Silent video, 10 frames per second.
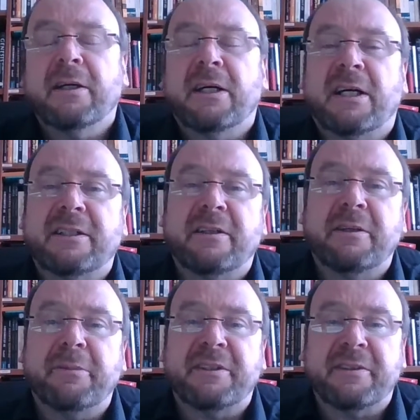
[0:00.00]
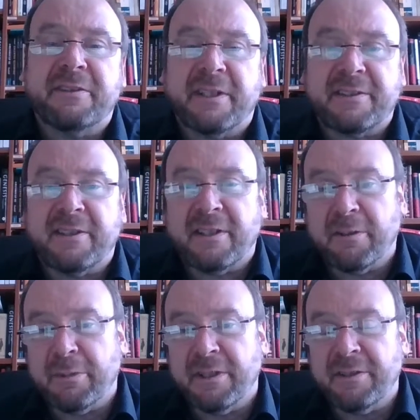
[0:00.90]
Under limited tax
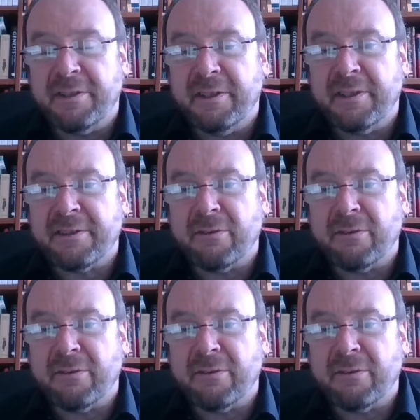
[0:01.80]
liability, it's